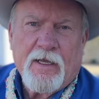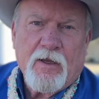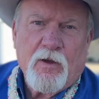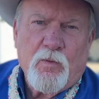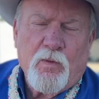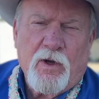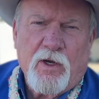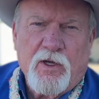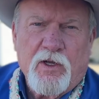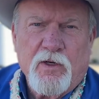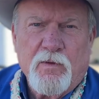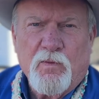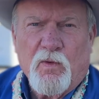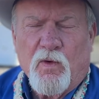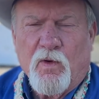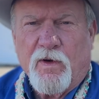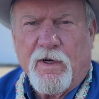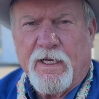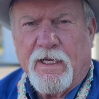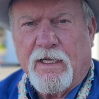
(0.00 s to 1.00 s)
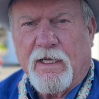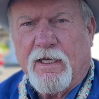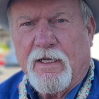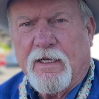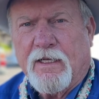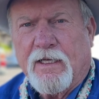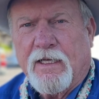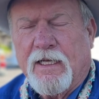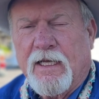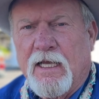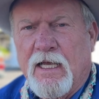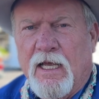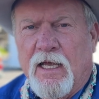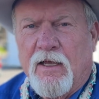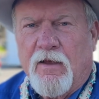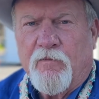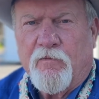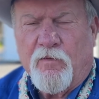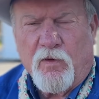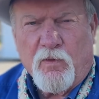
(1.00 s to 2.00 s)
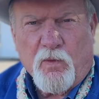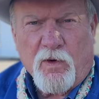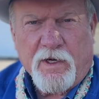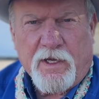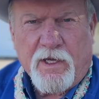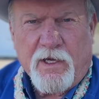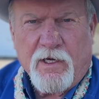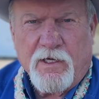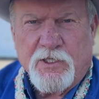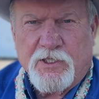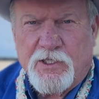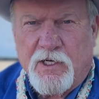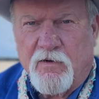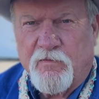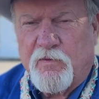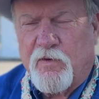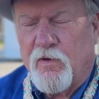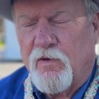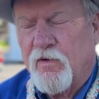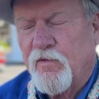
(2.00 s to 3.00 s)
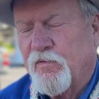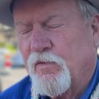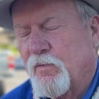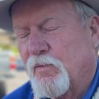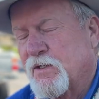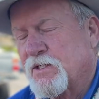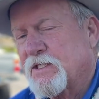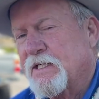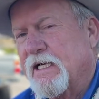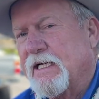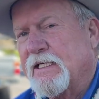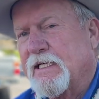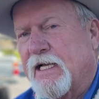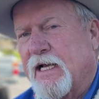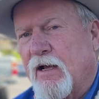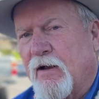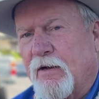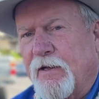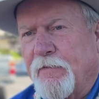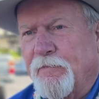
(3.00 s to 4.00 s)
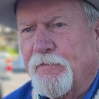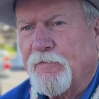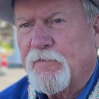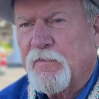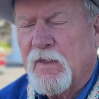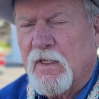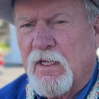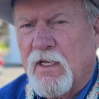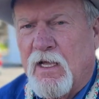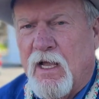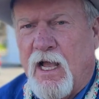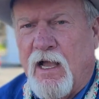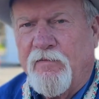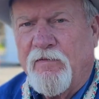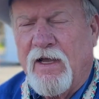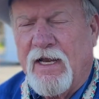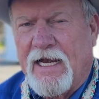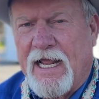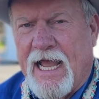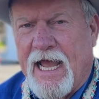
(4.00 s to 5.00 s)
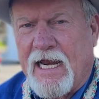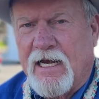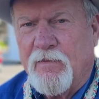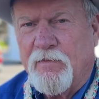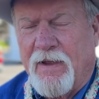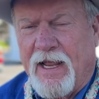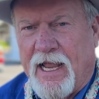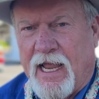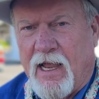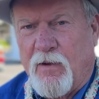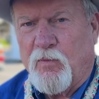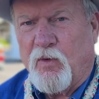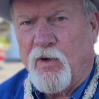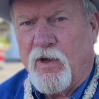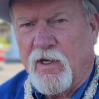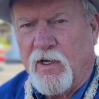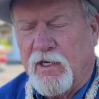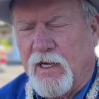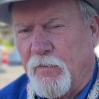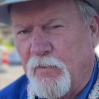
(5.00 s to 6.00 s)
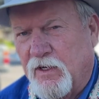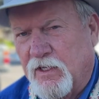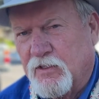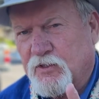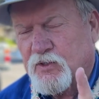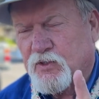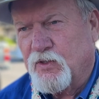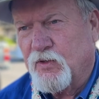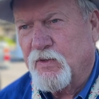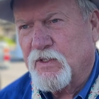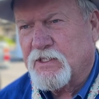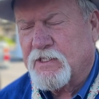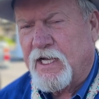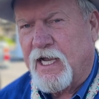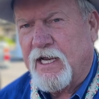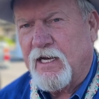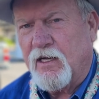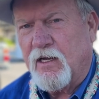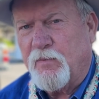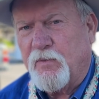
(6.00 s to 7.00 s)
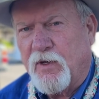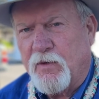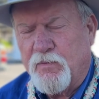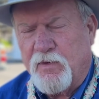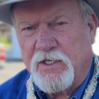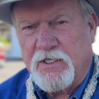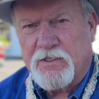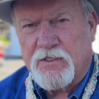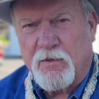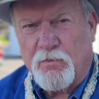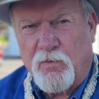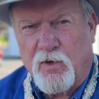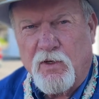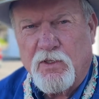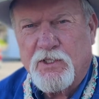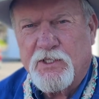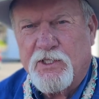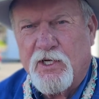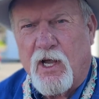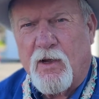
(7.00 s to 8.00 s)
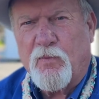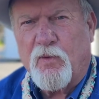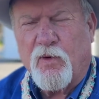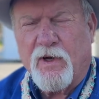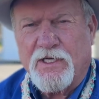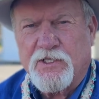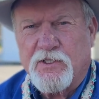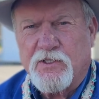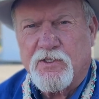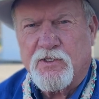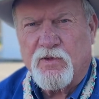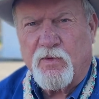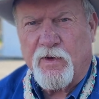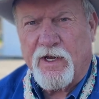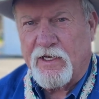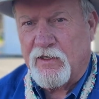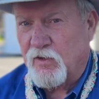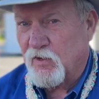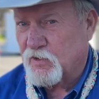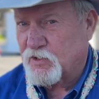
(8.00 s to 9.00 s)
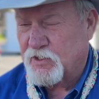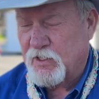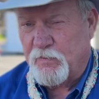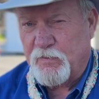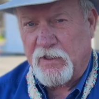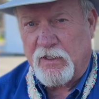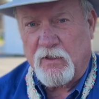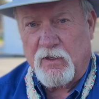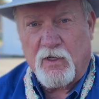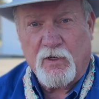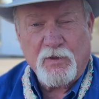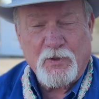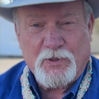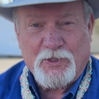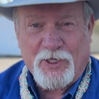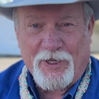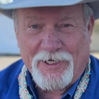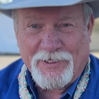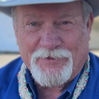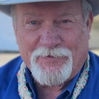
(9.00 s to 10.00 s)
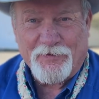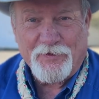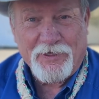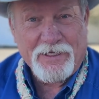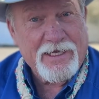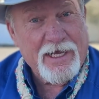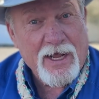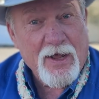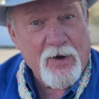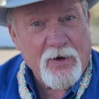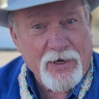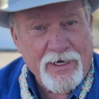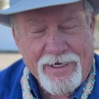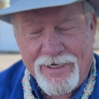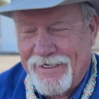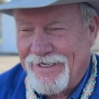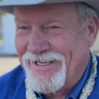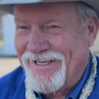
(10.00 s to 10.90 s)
Well, good morning. Vern Warnke here, your Sheriff Coroner for Merced County. I've got Adam Amaral, and I'm going to screw his title up here, but he's an Emergency Operations Director or something along those lines for the county.